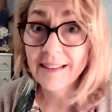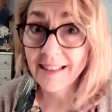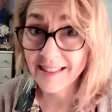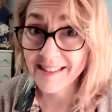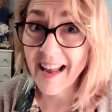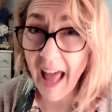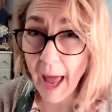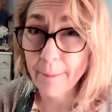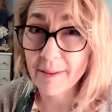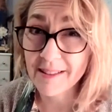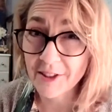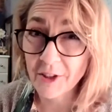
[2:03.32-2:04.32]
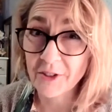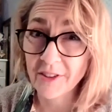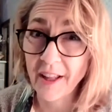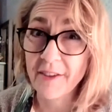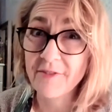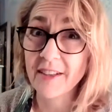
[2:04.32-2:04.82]
because that happens in our
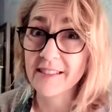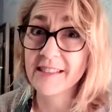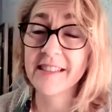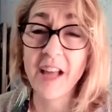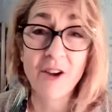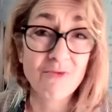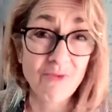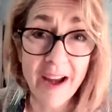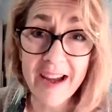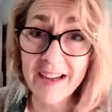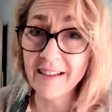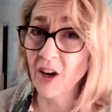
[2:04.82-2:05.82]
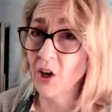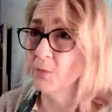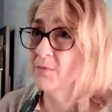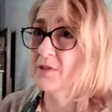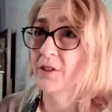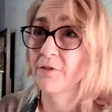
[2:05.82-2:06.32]
life, doesn't that? Rain
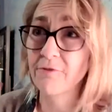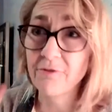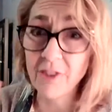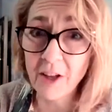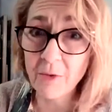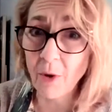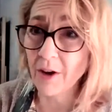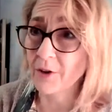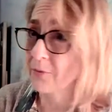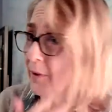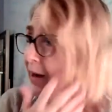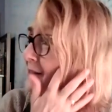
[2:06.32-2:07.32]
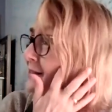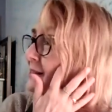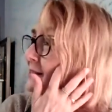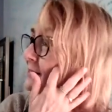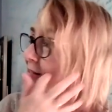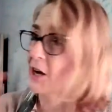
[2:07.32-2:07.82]
comes, the floodwater
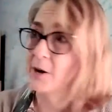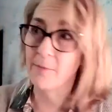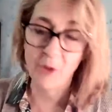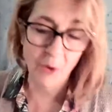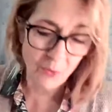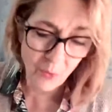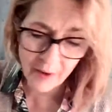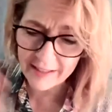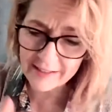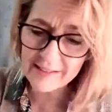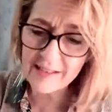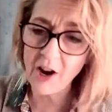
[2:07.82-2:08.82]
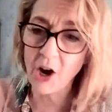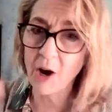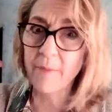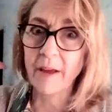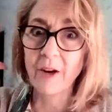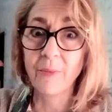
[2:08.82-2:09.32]
rises, the winds
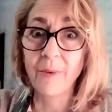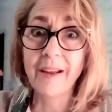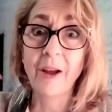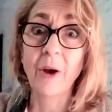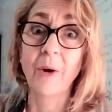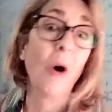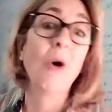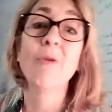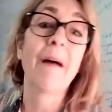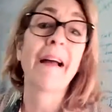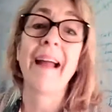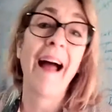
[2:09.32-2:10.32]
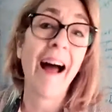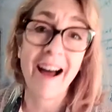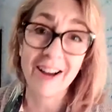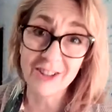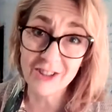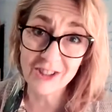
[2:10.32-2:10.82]
come, and we go, oh my
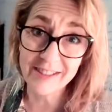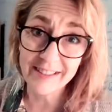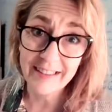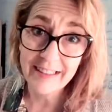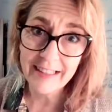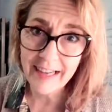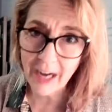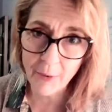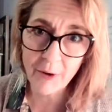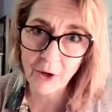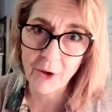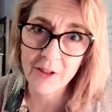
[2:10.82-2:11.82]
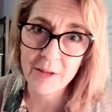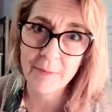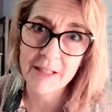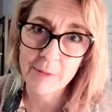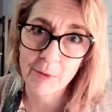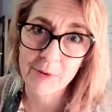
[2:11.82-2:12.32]
gosh, how on earth am
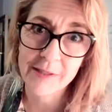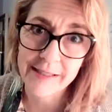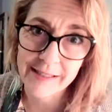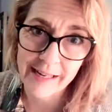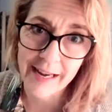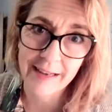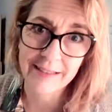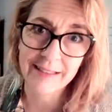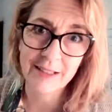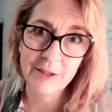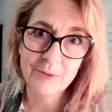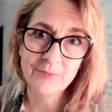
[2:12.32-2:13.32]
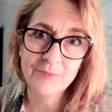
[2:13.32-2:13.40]
I supposed to stand?